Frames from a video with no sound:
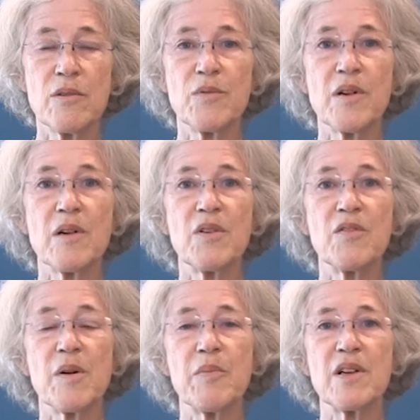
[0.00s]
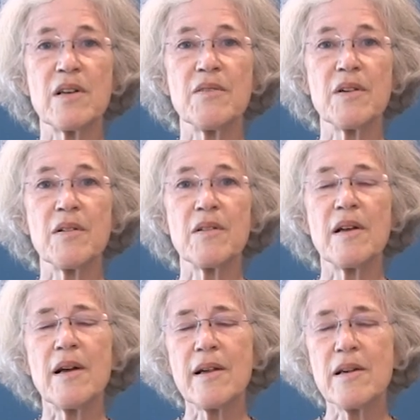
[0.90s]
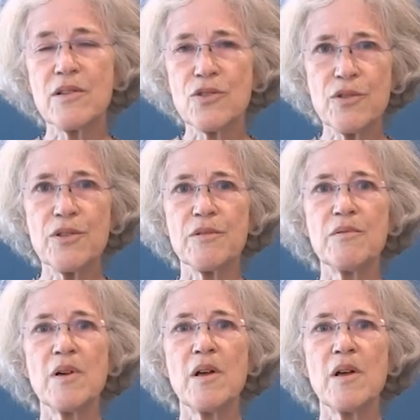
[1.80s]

or working with reproductive health. And I can assure you,